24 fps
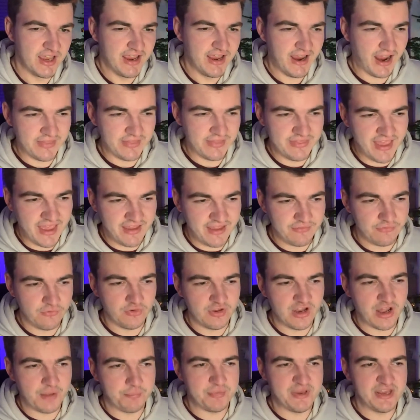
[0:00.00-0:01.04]
and therefore
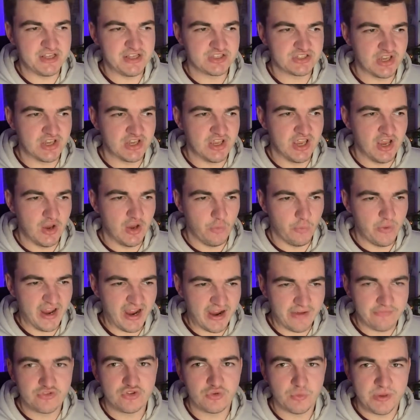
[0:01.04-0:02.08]
that means that we
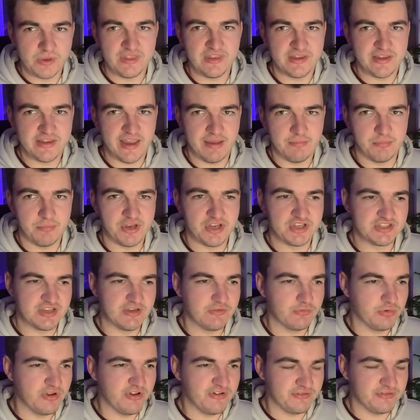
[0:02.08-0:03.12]
have to win the game, because
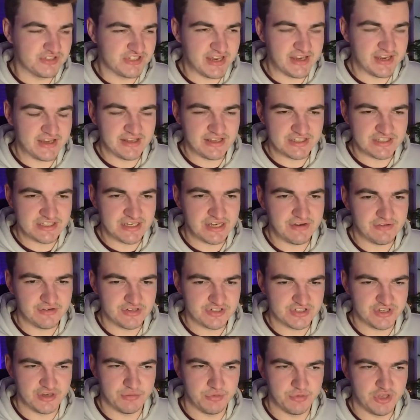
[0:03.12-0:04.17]
if we're taking it
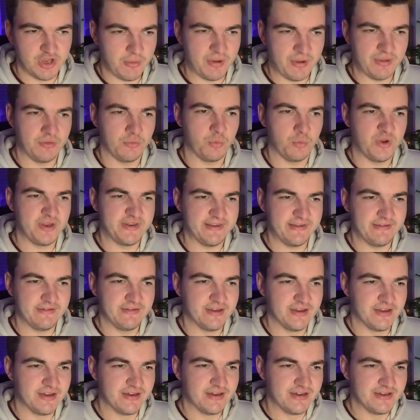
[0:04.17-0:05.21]
seriously and we don't end up winning,
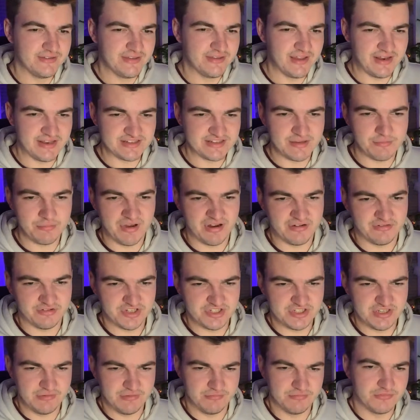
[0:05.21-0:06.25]
then it's
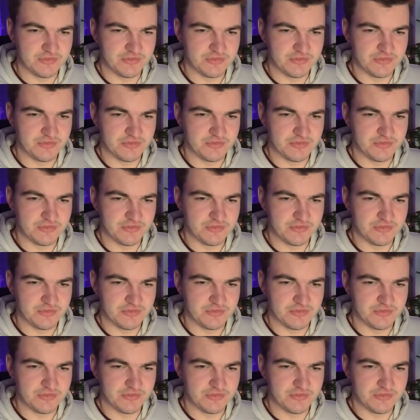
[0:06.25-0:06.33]
embarrassing.